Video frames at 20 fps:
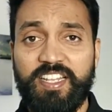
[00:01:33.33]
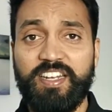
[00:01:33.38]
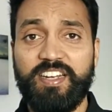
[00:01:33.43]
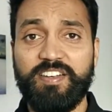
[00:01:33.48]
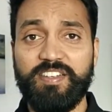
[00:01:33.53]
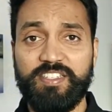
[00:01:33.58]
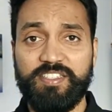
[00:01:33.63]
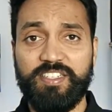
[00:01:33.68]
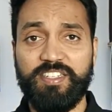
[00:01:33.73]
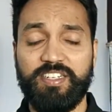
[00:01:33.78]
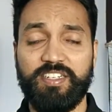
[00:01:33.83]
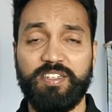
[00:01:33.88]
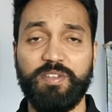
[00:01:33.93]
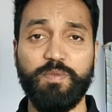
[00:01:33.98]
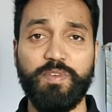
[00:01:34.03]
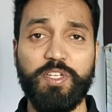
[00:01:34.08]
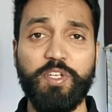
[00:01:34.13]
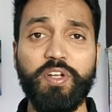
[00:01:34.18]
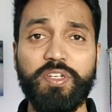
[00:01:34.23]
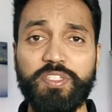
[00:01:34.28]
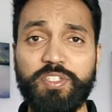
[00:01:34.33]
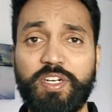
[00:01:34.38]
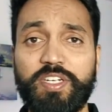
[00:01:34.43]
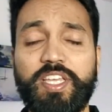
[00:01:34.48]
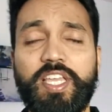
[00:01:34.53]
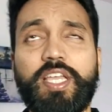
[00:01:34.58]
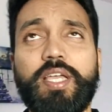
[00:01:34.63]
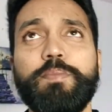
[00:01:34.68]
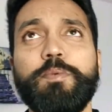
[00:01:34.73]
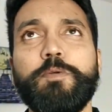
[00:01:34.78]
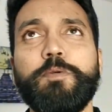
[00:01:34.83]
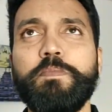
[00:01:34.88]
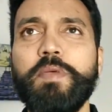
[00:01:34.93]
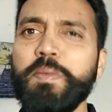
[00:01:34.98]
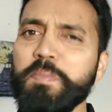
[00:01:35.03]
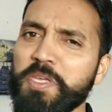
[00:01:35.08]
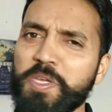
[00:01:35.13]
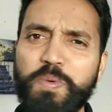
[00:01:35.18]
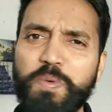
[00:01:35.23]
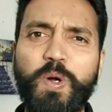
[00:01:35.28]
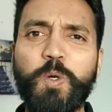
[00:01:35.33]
result, when you're talking about maybe you want